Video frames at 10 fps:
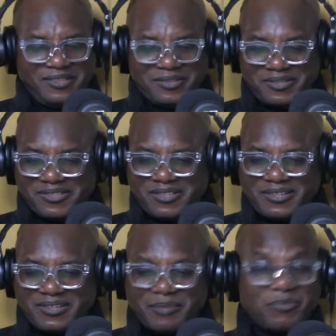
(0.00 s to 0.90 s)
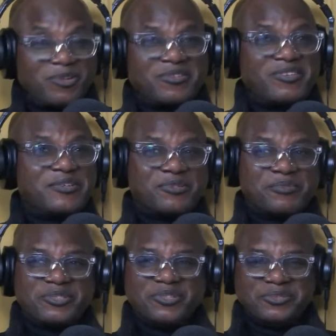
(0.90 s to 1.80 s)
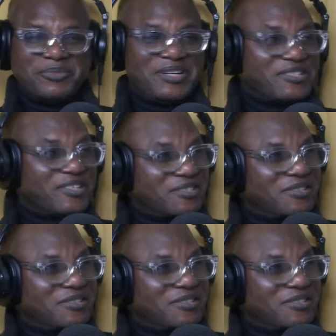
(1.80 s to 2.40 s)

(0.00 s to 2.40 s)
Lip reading: You understand? I'm not trying to be judgmental.